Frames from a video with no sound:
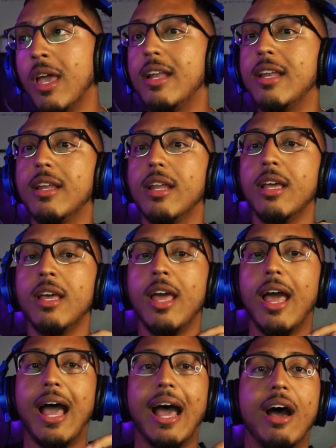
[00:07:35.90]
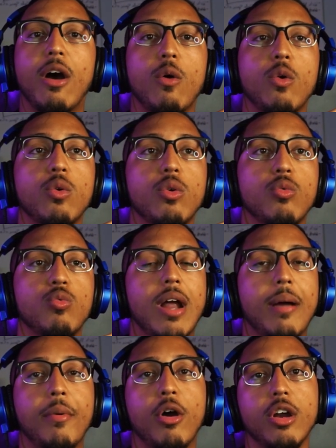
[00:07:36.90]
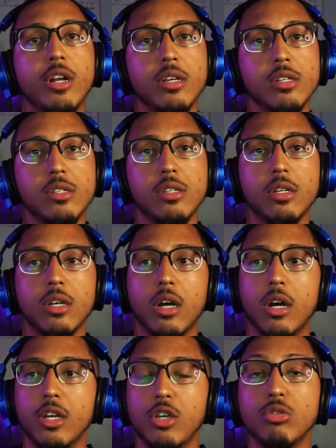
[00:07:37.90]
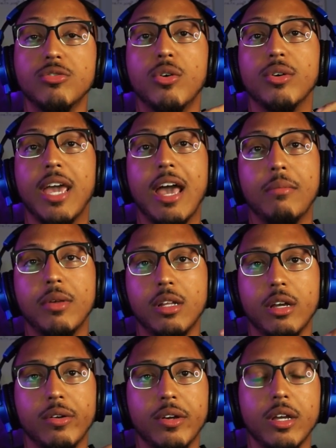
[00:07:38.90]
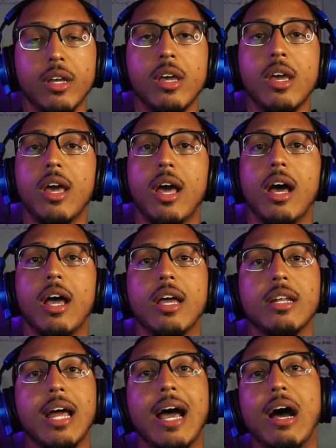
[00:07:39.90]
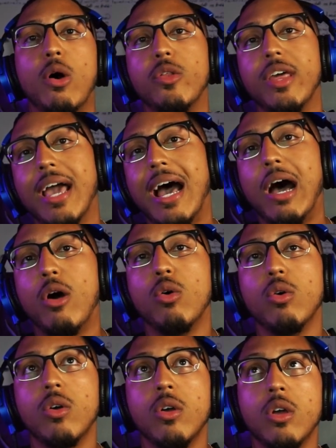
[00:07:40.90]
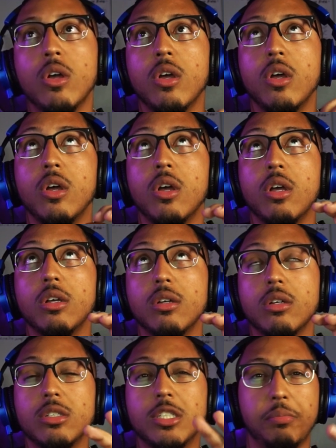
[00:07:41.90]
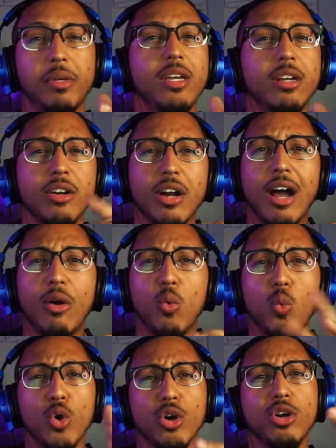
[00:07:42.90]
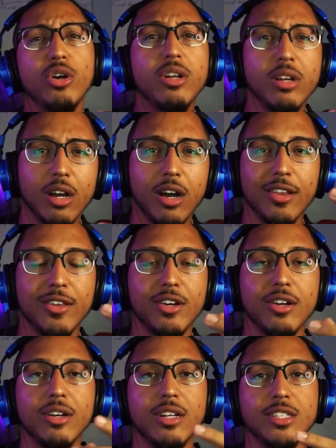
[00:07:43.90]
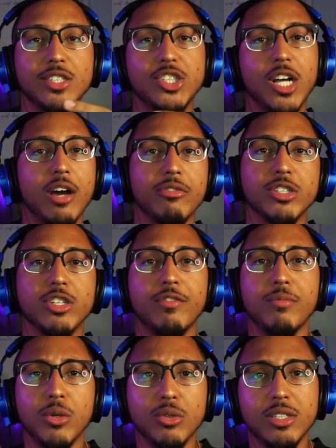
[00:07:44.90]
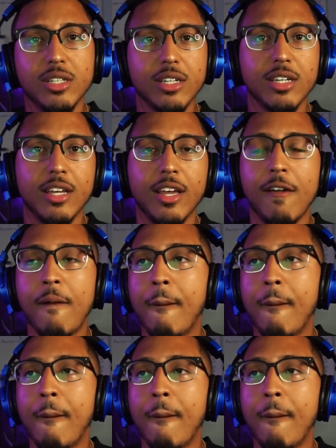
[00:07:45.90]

and how rap artists uh, use vocabulary and how they out speak or outword other genres of music